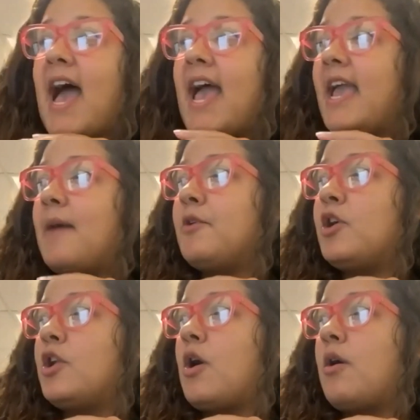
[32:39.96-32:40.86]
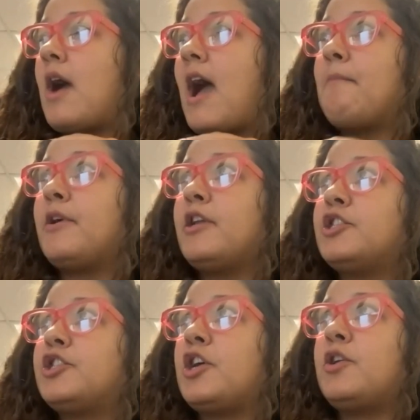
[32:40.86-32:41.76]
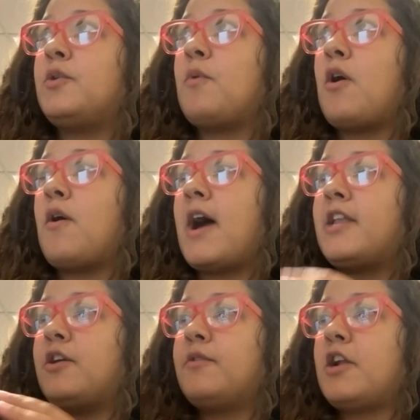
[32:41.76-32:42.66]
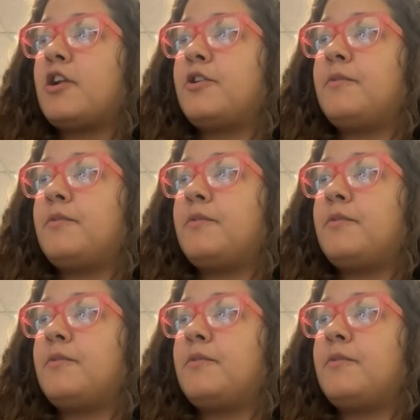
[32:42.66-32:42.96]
I am gonna I'm gonna show you all. I know Dr.